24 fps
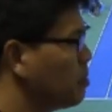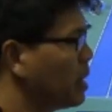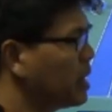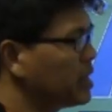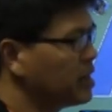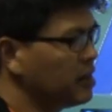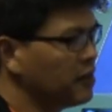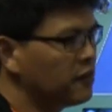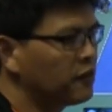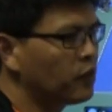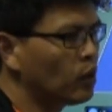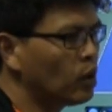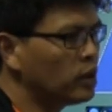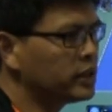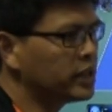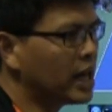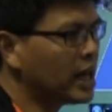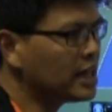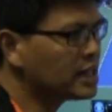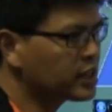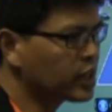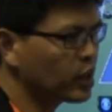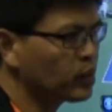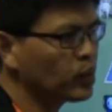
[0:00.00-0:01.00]
by default,
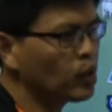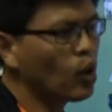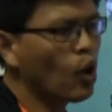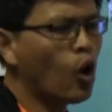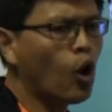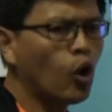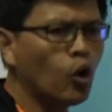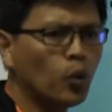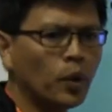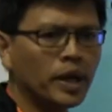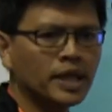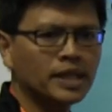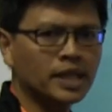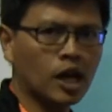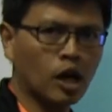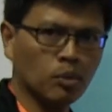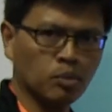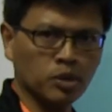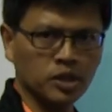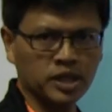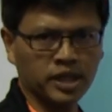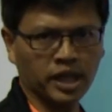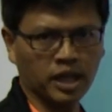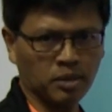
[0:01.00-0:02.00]
the iscan Duo always
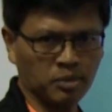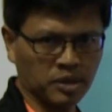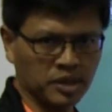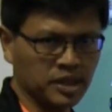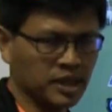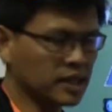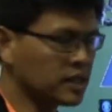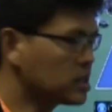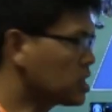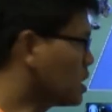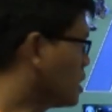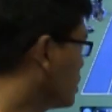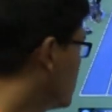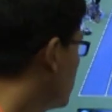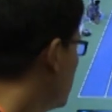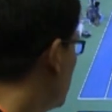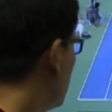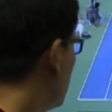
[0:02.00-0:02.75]
outputs 1080p 60.